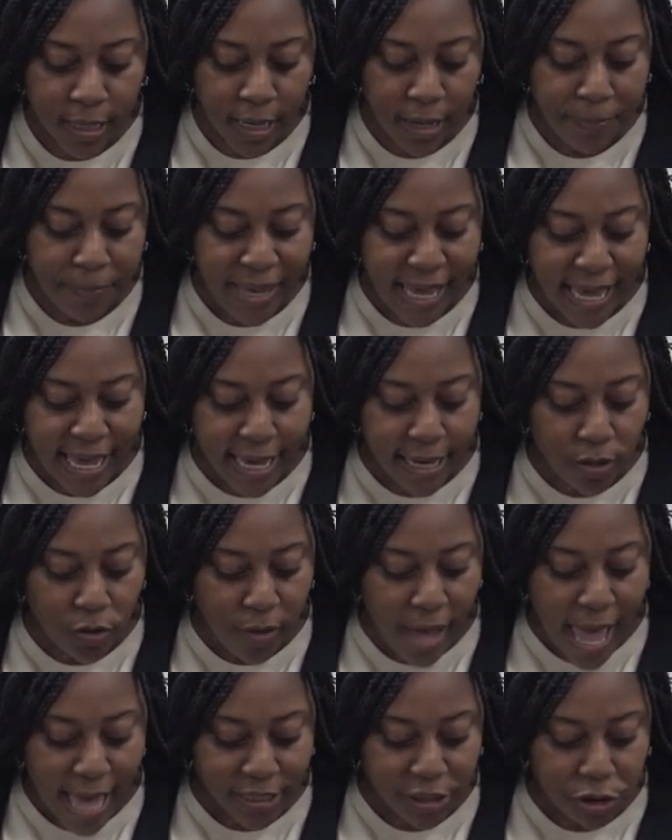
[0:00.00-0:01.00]
a man who
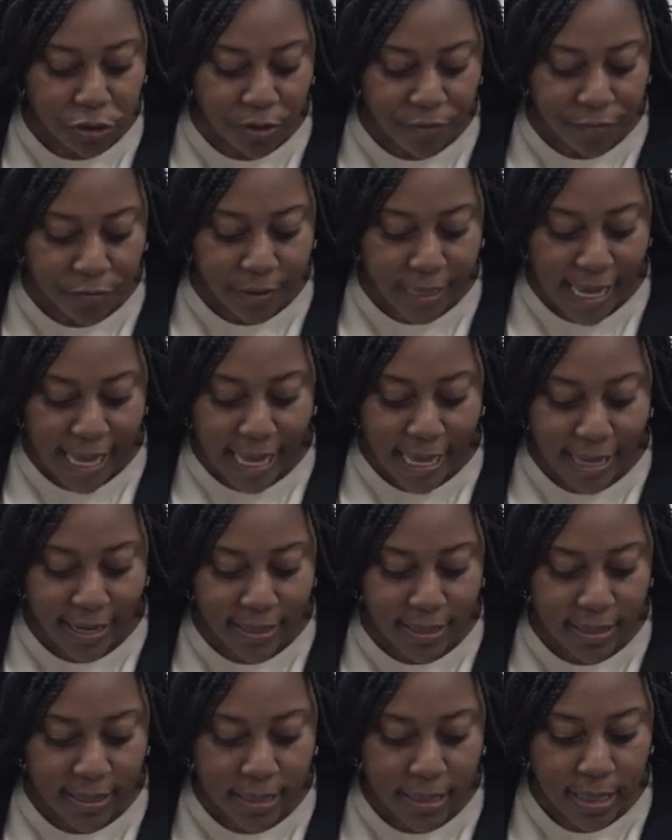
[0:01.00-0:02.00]
had a shriveled
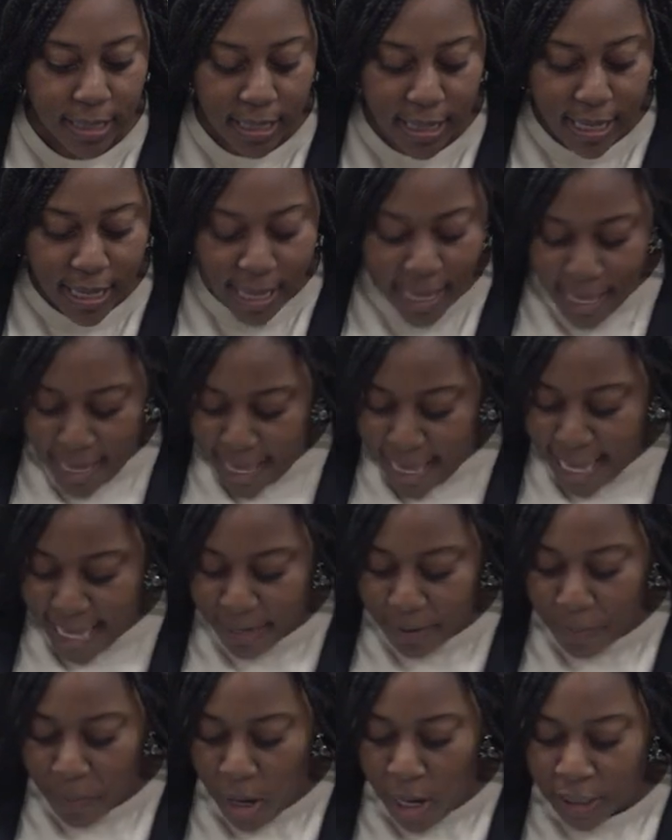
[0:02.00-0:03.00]
hand.
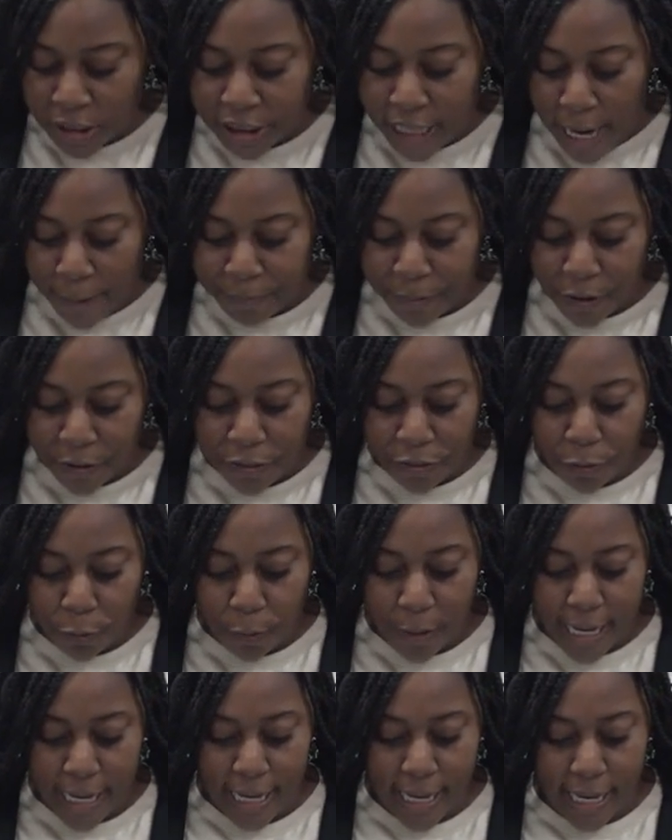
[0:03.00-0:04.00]
And in Mark chapter
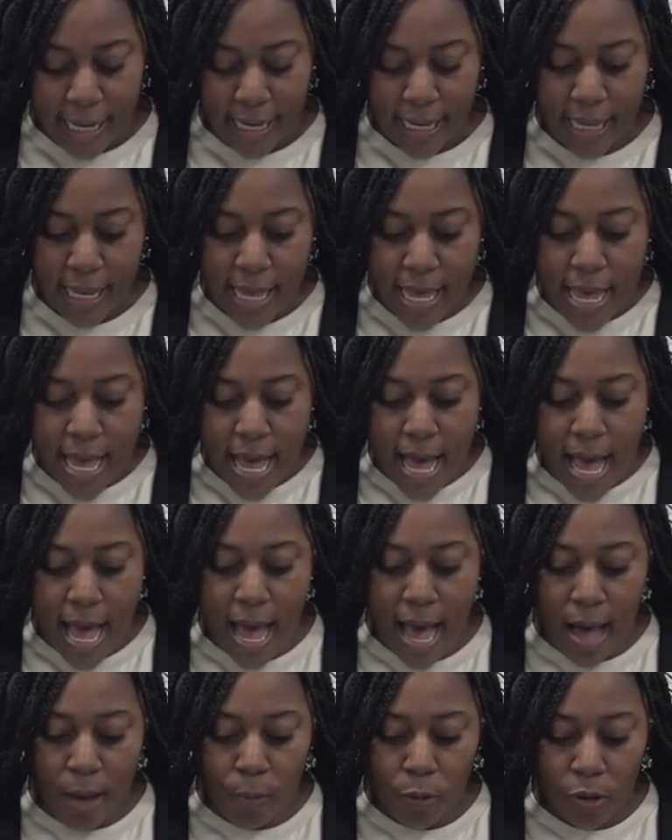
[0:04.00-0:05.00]
3,
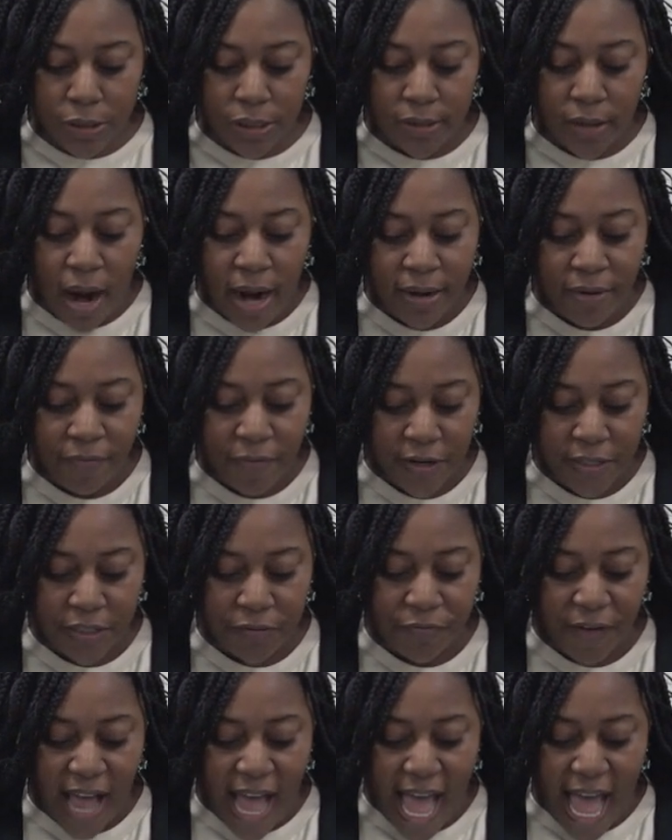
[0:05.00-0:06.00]
we'll start in verse
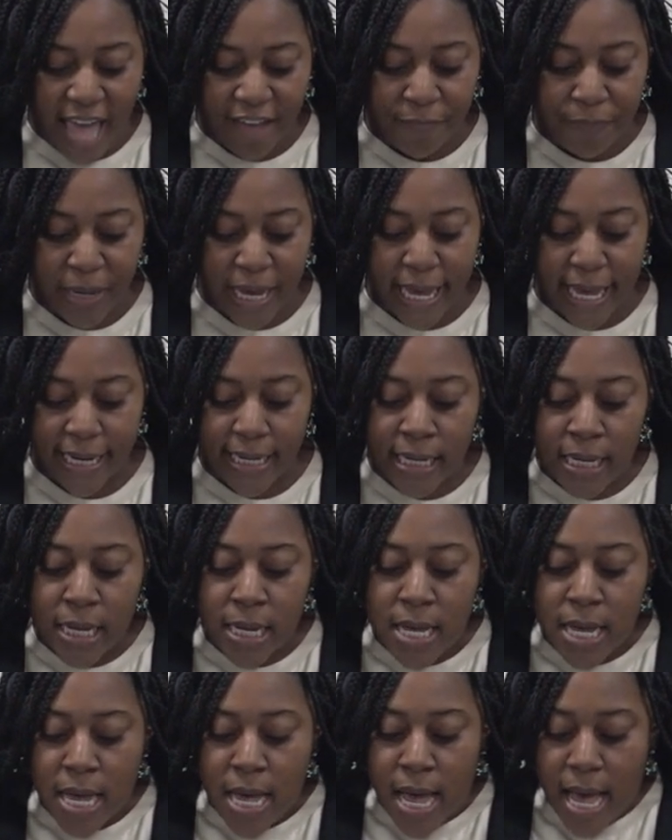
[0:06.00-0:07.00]
5, but
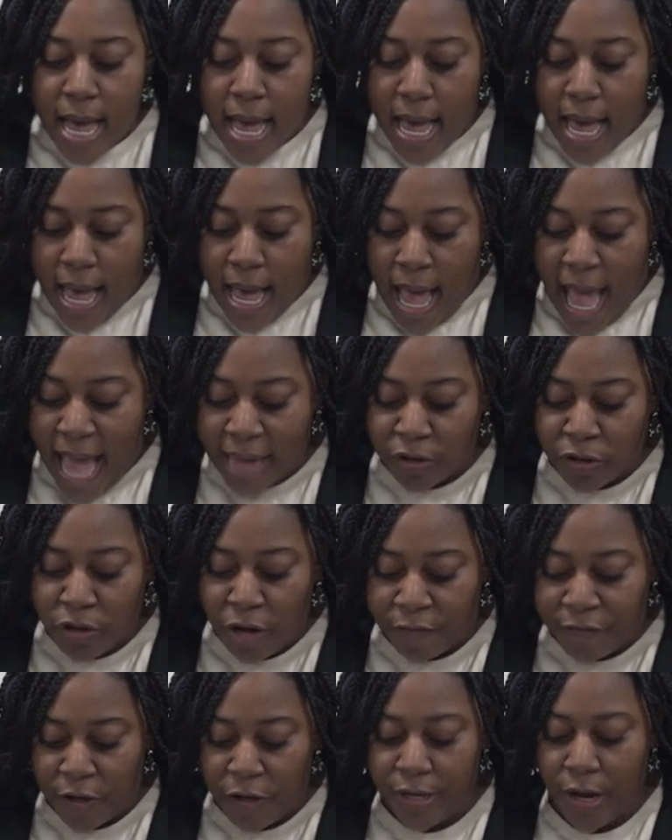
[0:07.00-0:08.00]
I don't
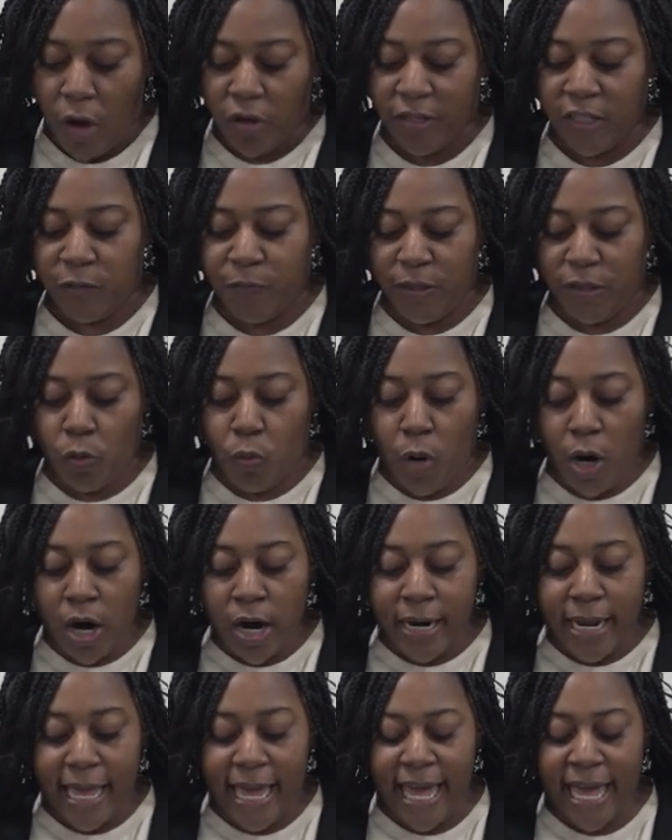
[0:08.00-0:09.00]
know if you know this, but the
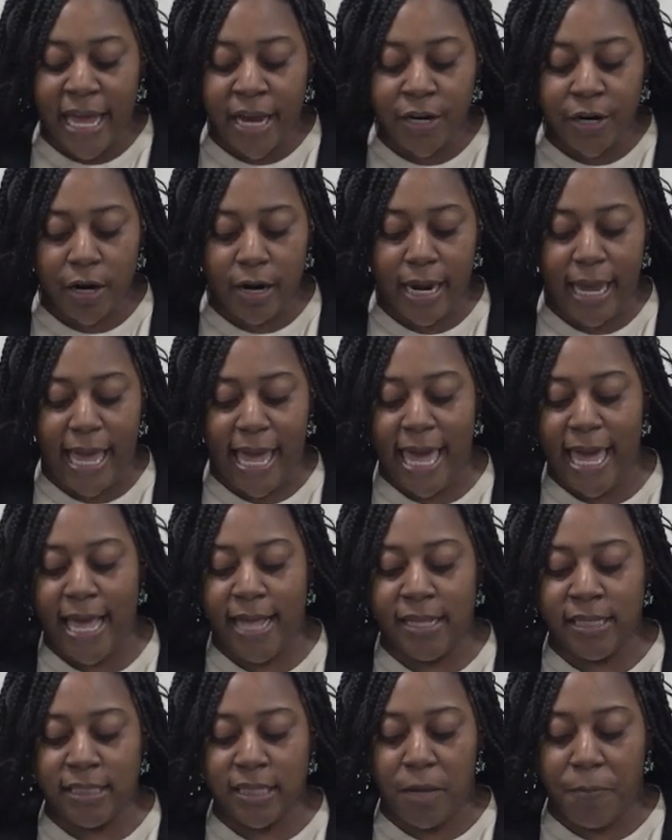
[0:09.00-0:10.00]
word hand or
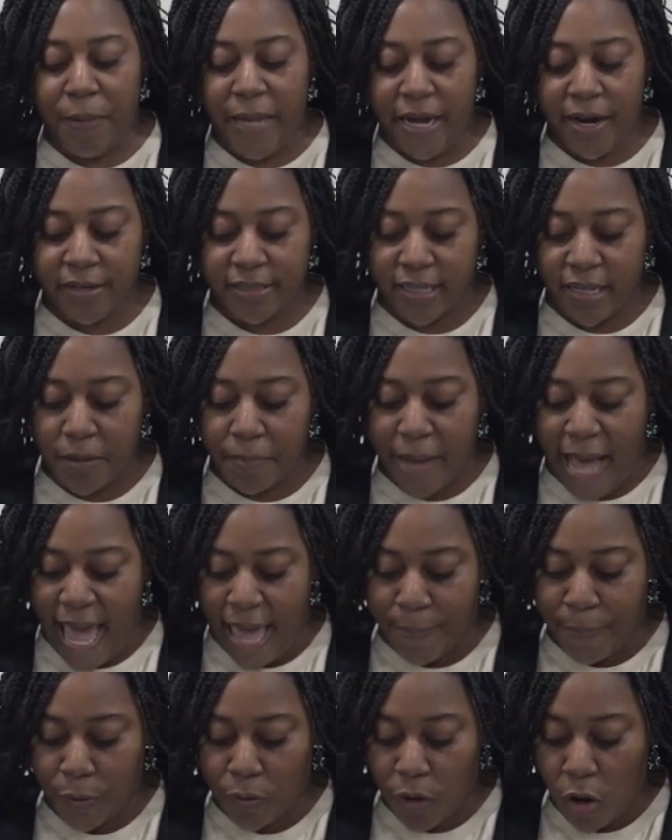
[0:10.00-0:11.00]
hands appears in the
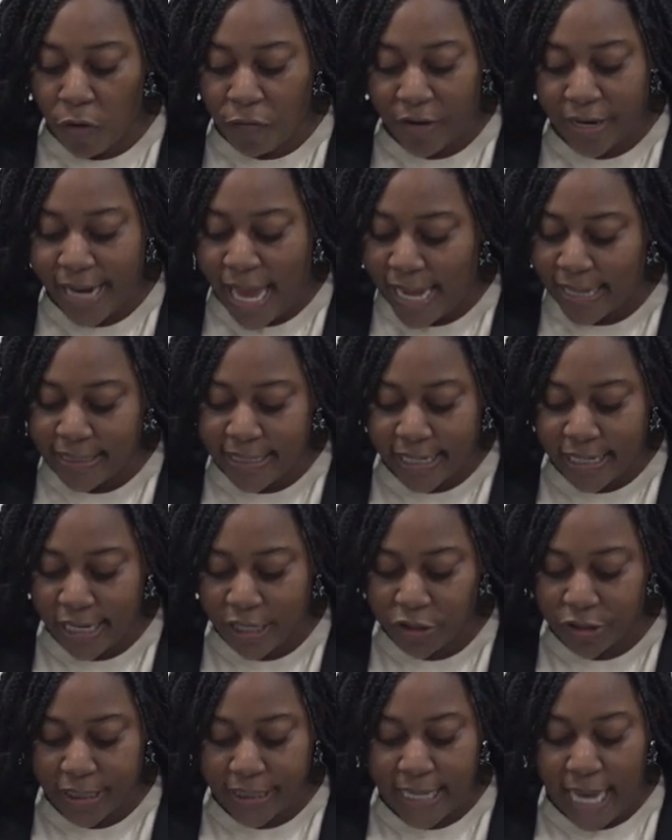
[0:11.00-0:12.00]
Bible over
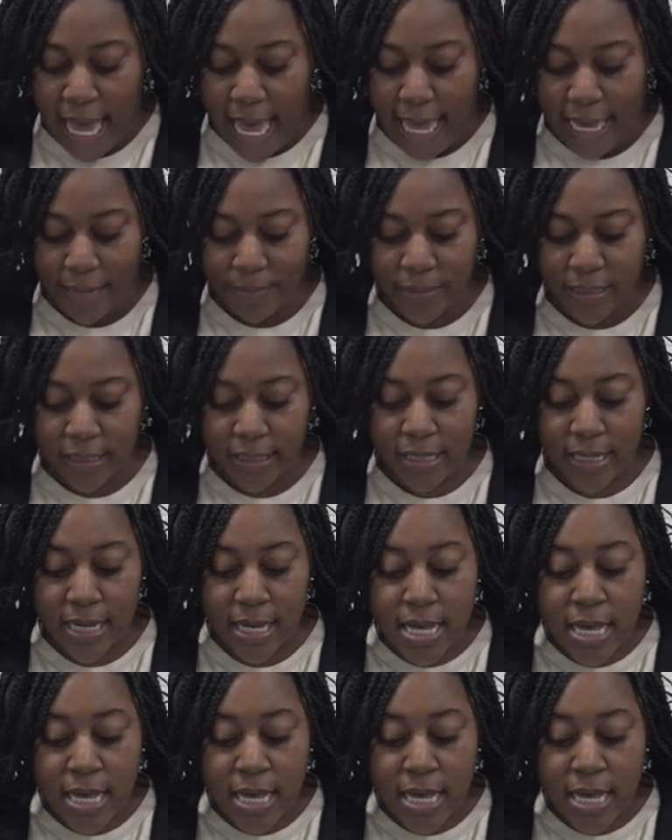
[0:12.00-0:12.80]
1,900 times.